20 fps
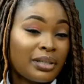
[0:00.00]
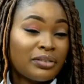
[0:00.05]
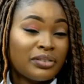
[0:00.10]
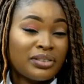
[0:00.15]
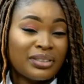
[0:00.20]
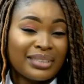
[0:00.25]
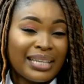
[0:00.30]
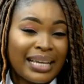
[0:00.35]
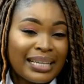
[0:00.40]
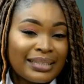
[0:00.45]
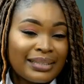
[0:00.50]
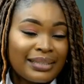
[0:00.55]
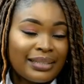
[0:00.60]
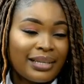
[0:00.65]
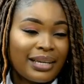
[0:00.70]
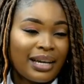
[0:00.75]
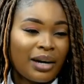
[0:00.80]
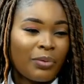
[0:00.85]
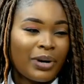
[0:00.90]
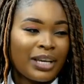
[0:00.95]
sadly,
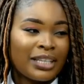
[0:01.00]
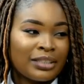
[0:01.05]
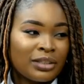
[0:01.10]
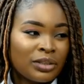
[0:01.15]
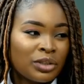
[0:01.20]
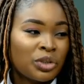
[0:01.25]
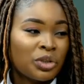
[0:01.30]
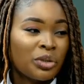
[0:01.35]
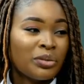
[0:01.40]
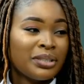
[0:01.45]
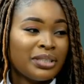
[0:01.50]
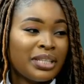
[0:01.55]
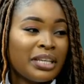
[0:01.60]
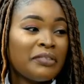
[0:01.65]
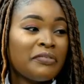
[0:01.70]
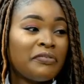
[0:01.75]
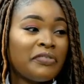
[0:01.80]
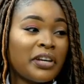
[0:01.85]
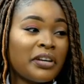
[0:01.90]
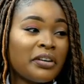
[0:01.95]
our institution, they're
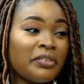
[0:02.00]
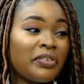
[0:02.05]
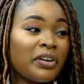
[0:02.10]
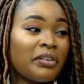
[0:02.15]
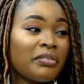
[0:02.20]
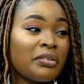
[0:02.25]
very, very